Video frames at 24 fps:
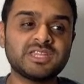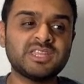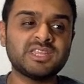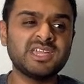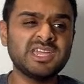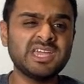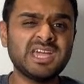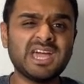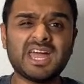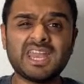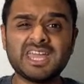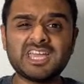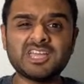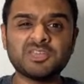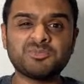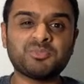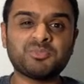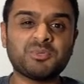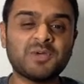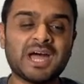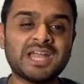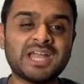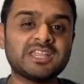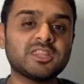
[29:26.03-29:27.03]
and I guess
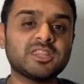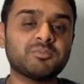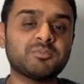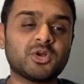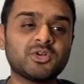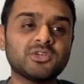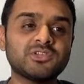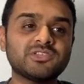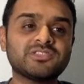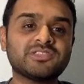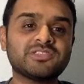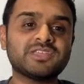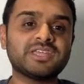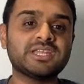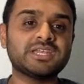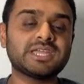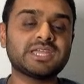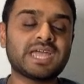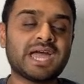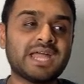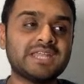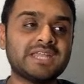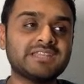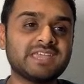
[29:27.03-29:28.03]
adding the products in
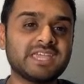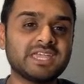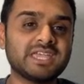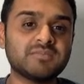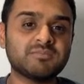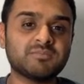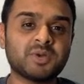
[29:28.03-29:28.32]
can take